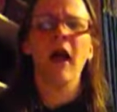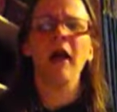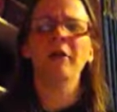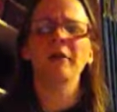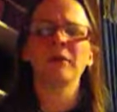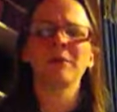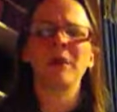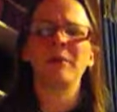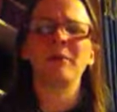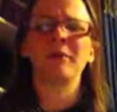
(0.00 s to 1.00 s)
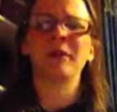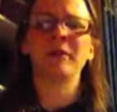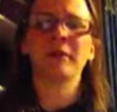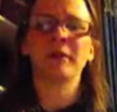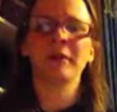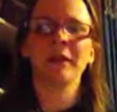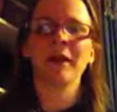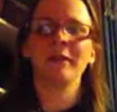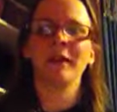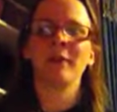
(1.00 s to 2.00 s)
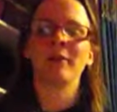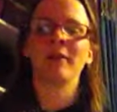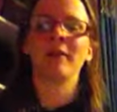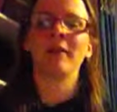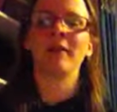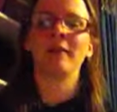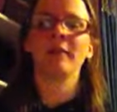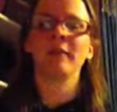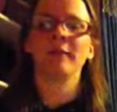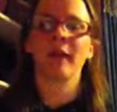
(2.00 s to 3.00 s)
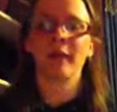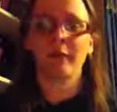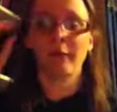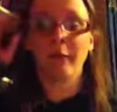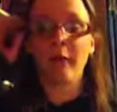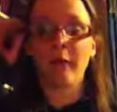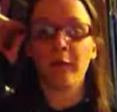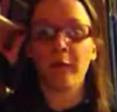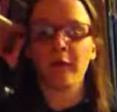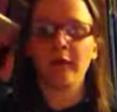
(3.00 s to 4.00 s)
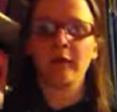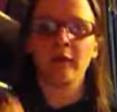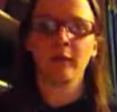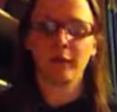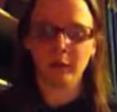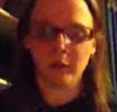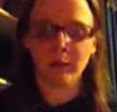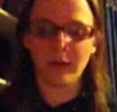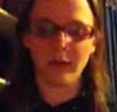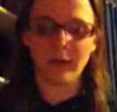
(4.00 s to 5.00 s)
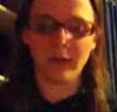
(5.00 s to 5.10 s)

I don't remember. It was a long time ago. I loved it when I was about 14 years old, but